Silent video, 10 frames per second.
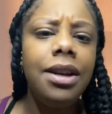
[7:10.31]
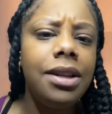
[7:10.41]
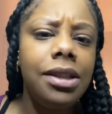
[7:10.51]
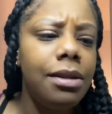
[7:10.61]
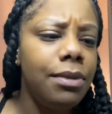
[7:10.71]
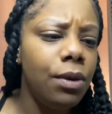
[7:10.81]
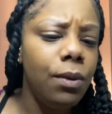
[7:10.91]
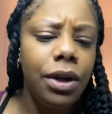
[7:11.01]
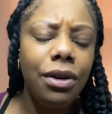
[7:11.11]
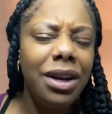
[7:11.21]
did something
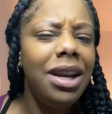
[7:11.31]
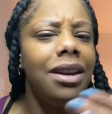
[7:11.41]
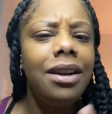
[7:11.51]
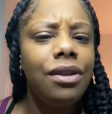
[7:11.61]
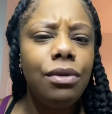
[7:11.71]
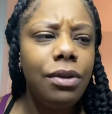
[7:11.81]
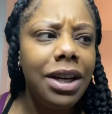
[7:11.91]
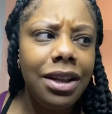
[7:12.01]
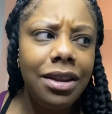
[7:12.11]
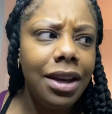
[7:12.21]
when your kid didn't do
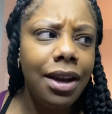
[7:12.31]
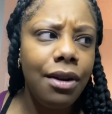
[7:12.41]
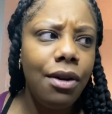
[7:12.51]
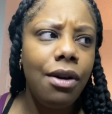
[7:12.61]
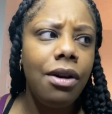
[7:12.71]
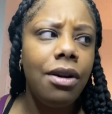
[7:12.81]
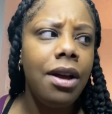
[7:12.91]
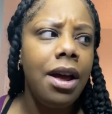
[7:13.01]
anything at all.